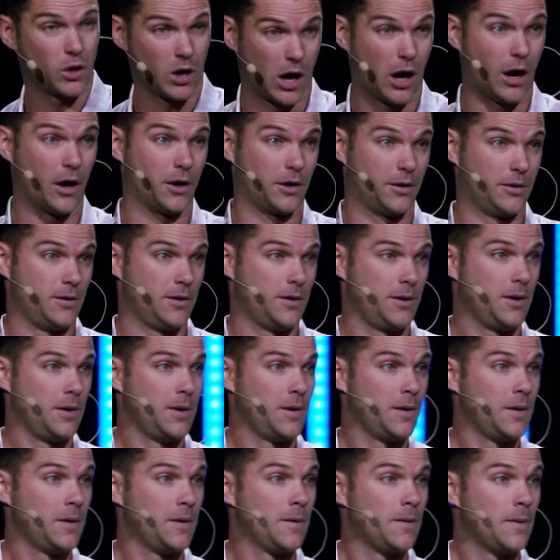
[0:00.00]
heart
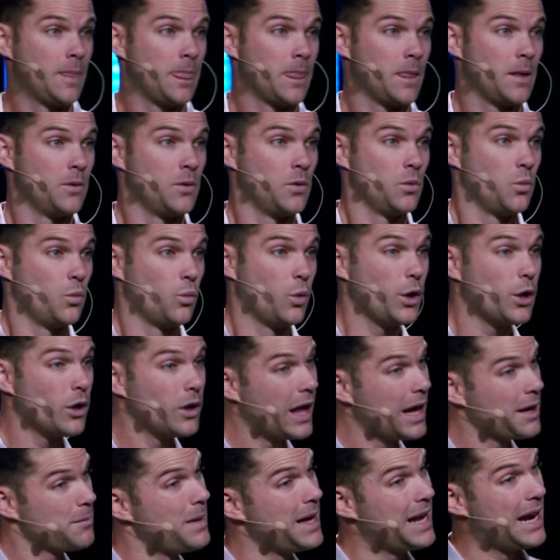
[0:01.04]
where you're
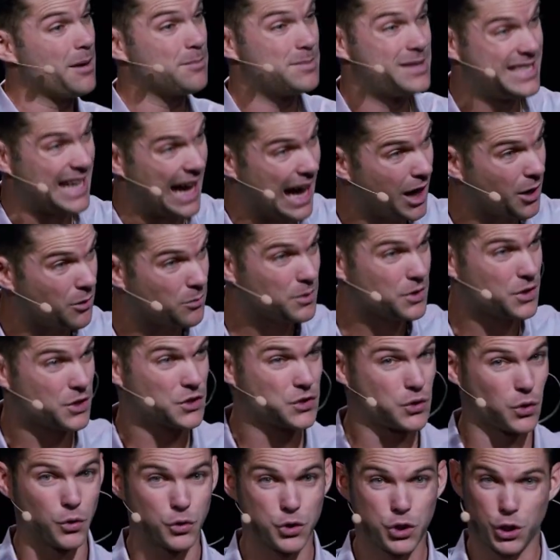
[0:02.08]
like, man, I'm down with this
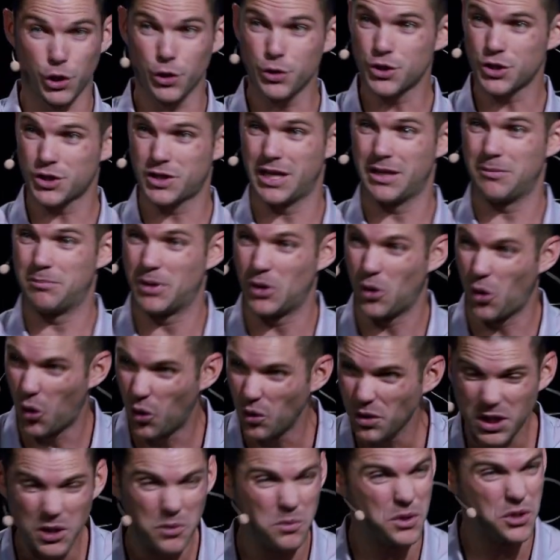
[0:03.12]
whole church thing, but
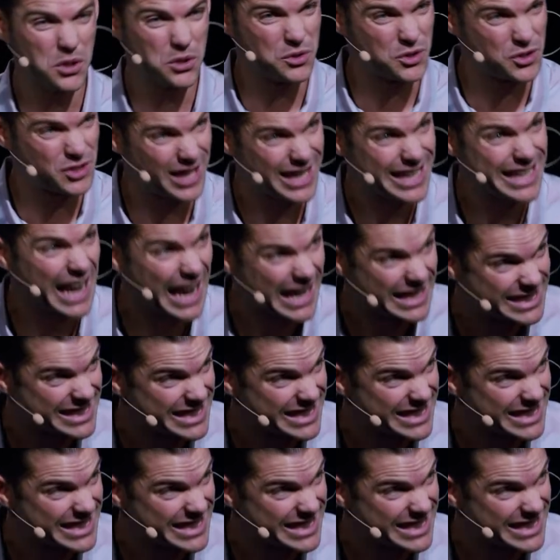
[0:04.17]
only when you say nice